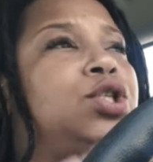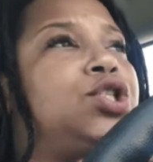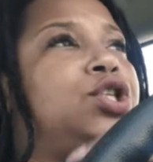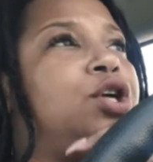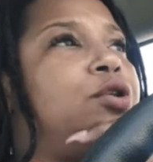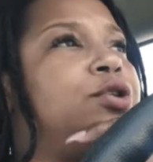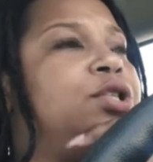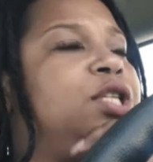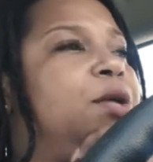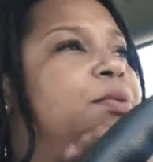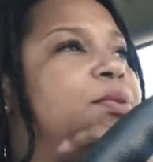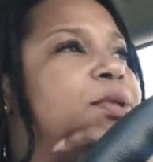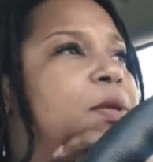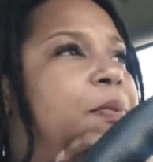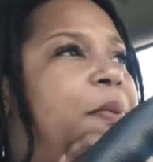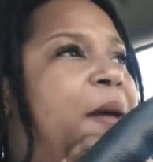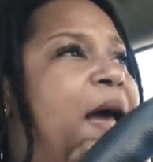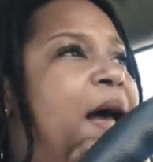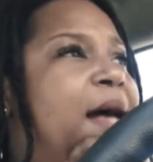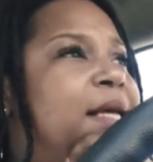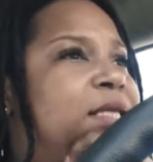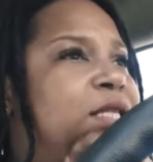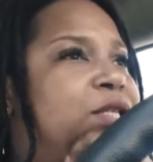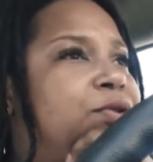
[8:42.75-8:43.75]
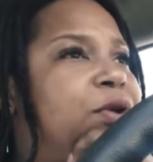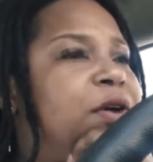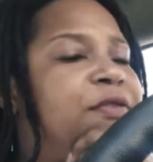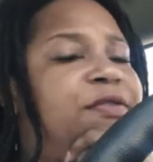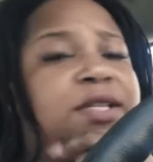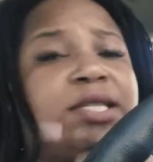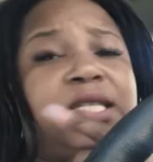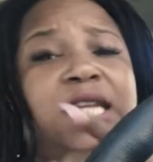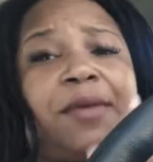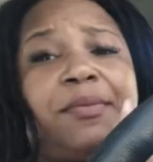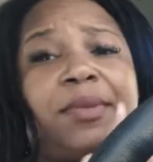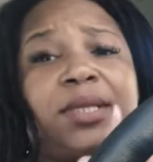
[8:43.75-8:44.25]
a church he was a pastor of.
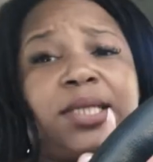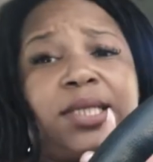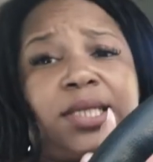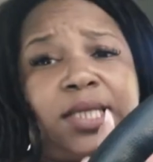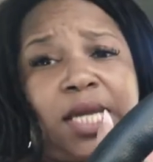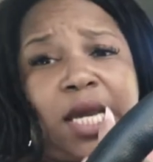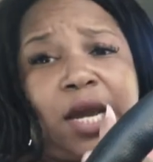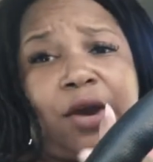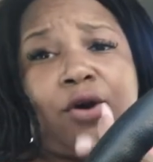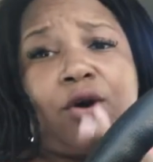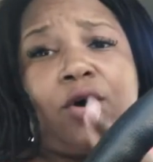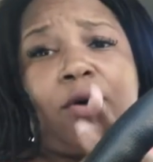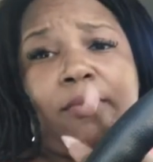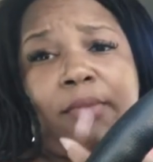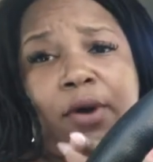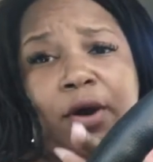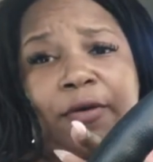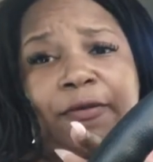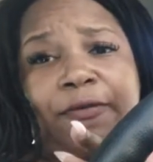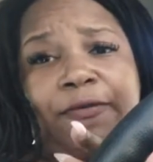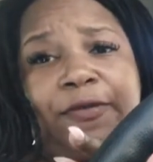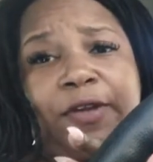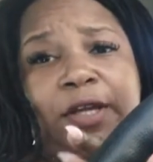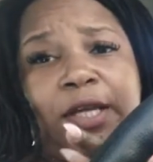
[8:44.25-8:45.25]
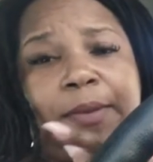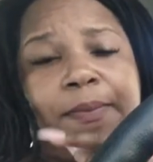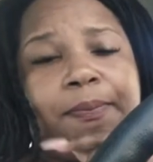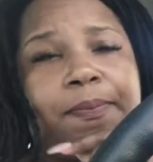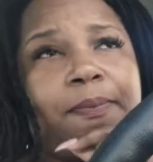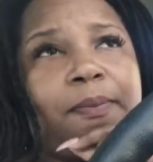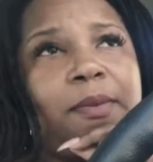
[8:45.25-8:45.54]
His name is Terrell Murphy.